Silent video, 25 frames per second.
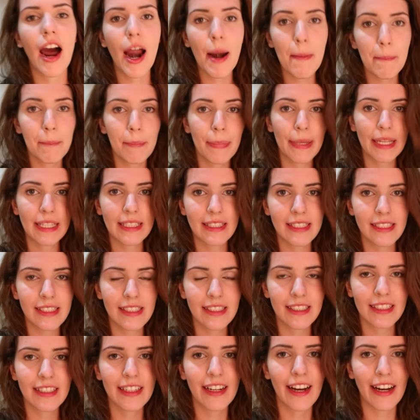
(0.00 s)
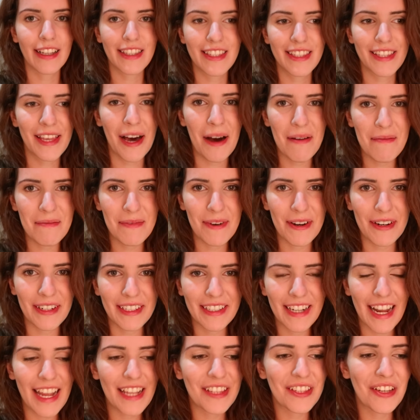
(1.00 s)
armpits got
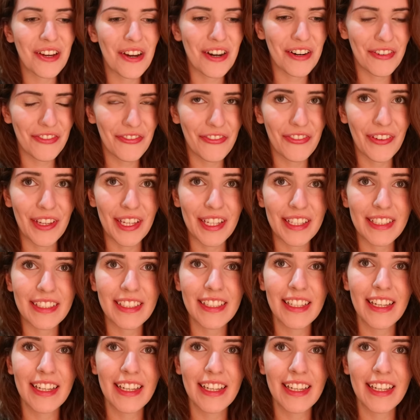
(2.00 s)
sunburn, and her feet,